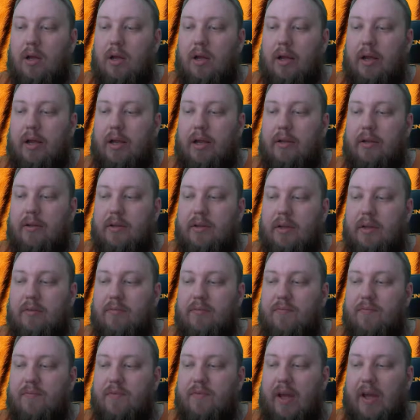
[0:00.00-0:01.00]

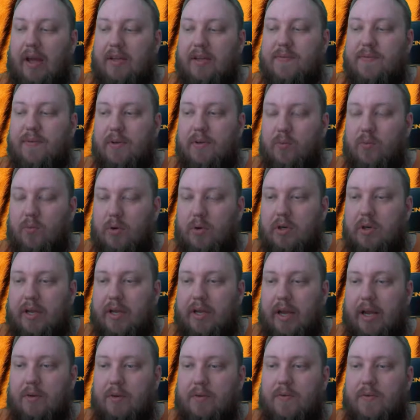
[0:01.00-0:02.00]
And as for the
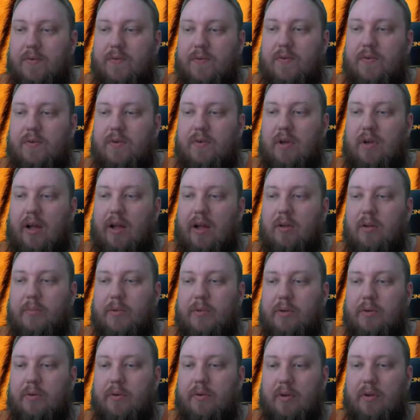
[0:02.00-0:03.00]
workouts, I'll
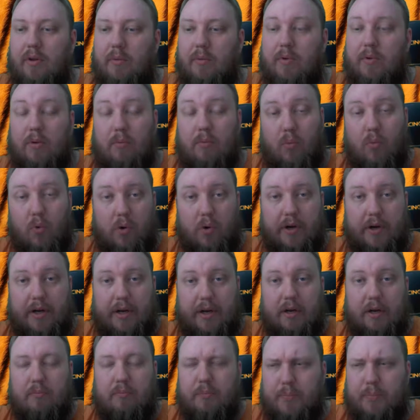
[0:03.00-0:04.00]
be doing them in the
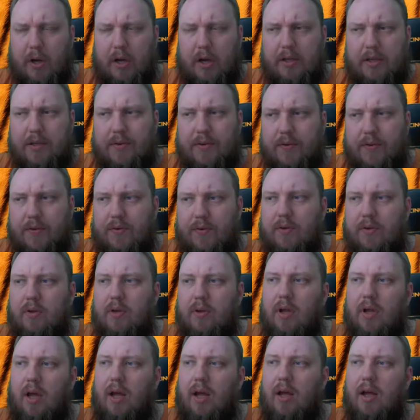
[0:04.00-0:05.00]
morning. But
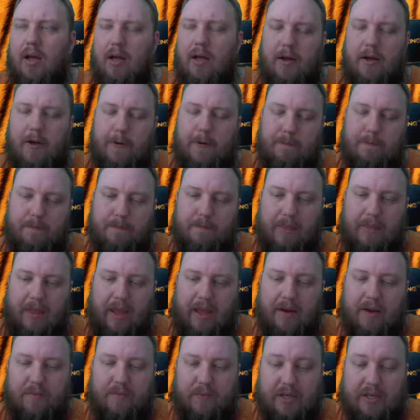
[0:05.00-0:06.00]

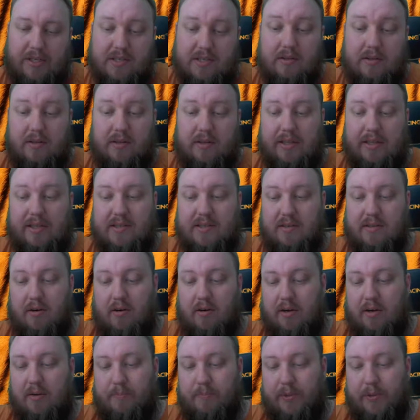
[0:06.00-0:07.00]
I've recently
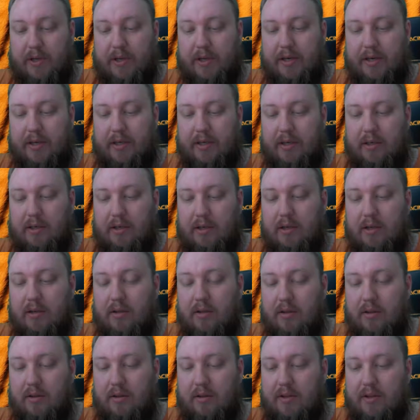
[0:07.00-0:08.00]
started playing
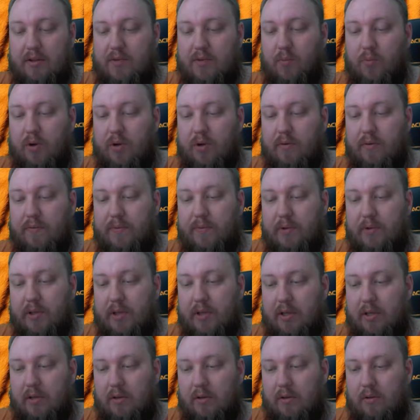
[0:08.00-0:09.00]
this wonderful
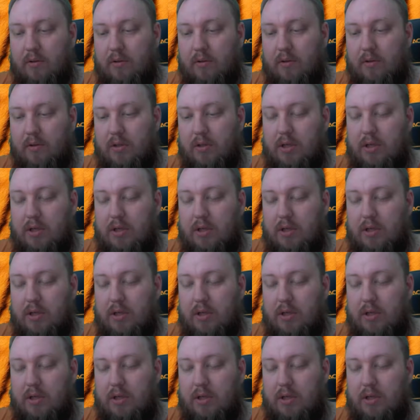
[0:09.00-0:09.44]
little